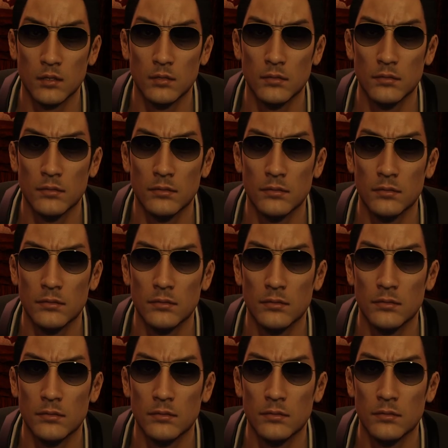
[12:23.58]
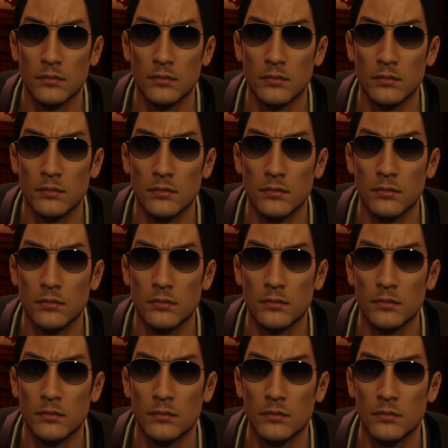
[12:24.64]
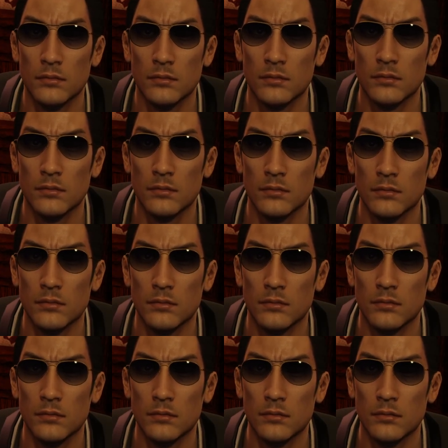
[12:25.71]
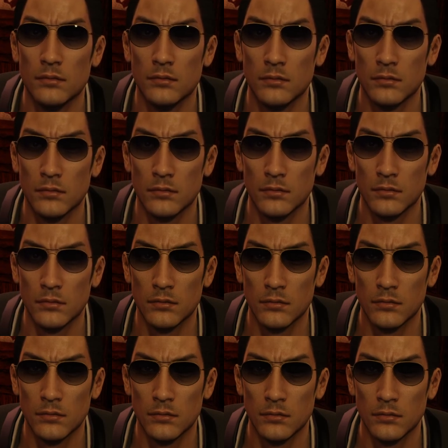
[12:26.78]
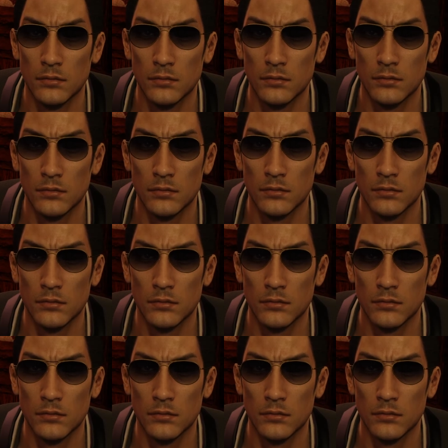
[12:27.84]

Nothing is said.